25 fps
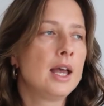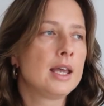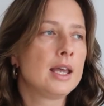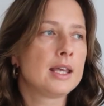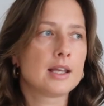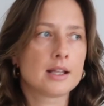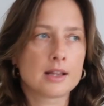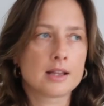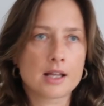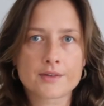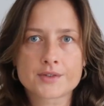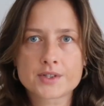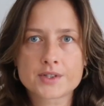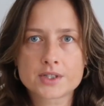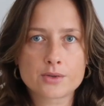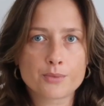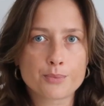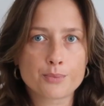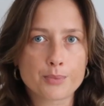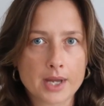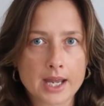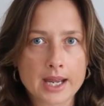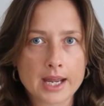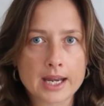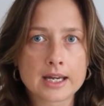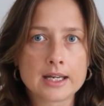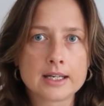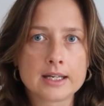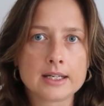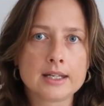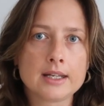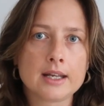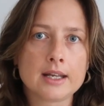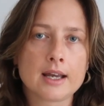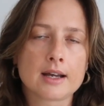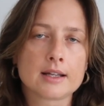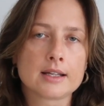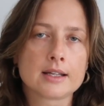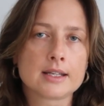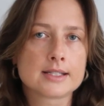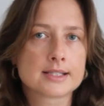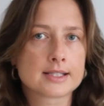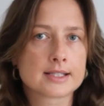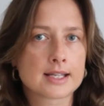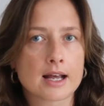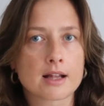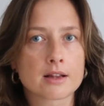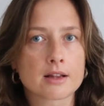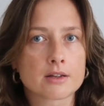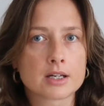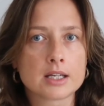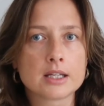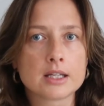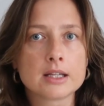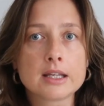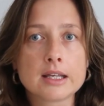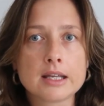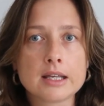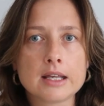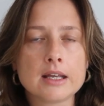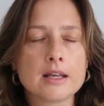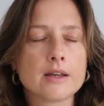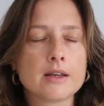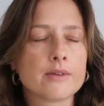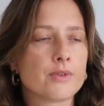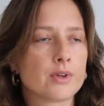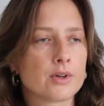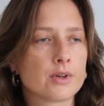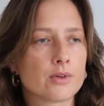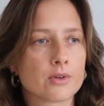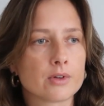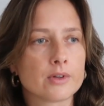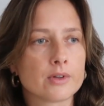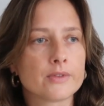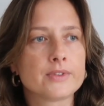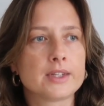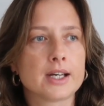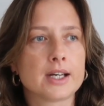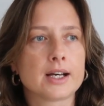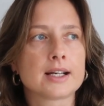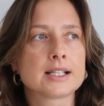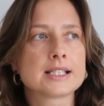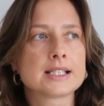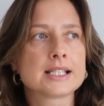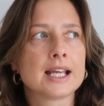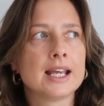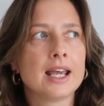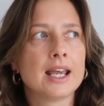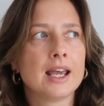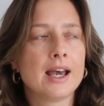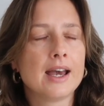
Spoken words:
He loves to paint. He had his gallery in Kyiv and all of that.